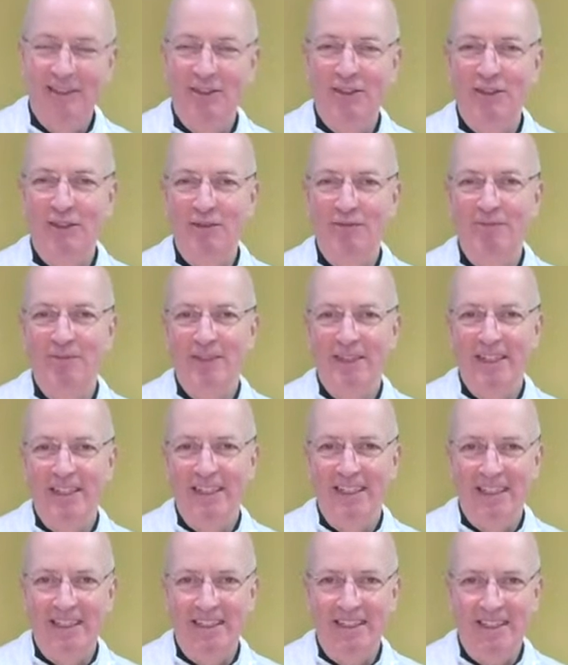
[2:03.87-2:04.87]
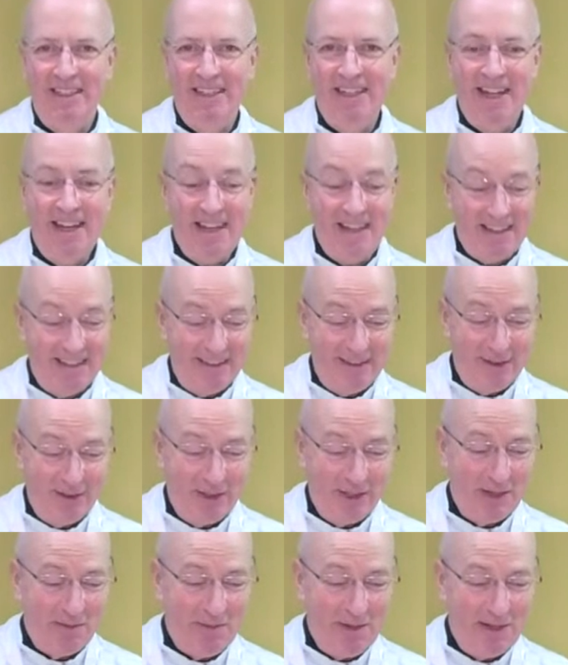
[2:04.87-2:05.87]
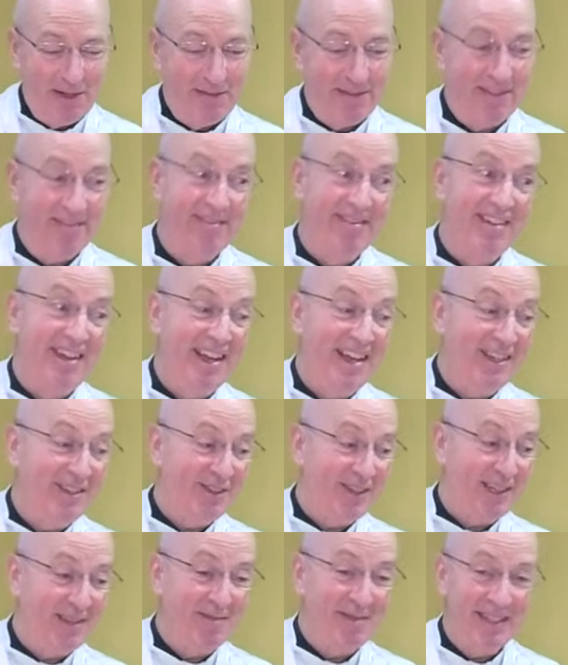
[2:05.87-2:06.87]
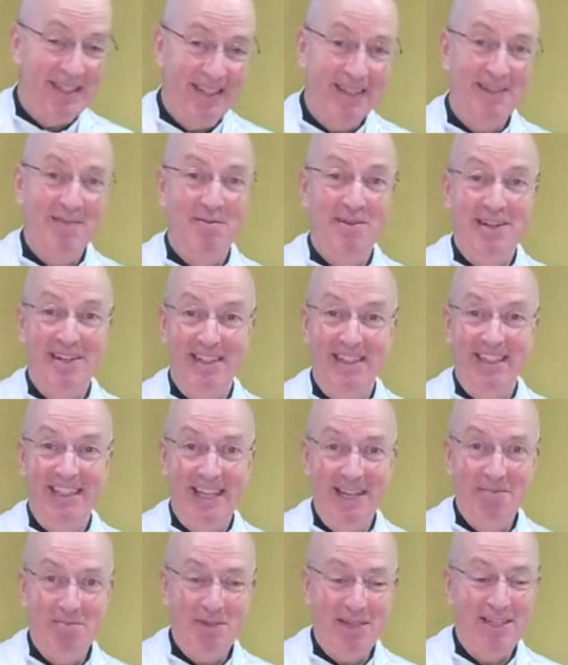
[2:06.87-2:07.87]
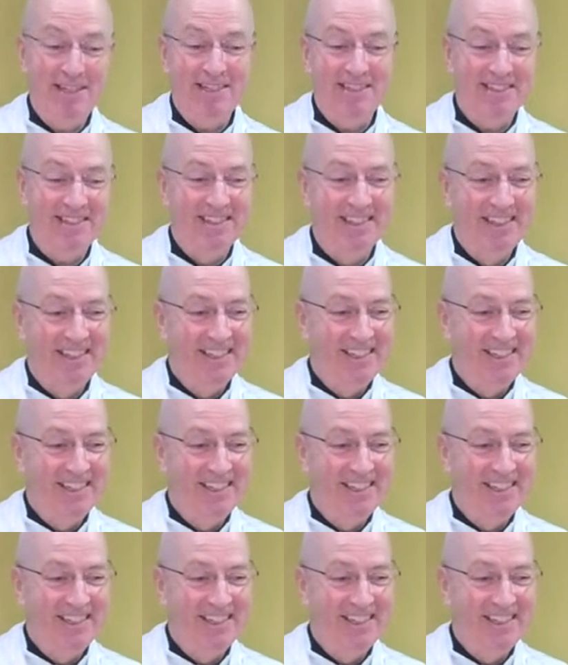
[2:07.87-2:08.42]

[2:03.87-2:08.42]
You know, can anything good come out of Nazareth? I mean, come on, that place.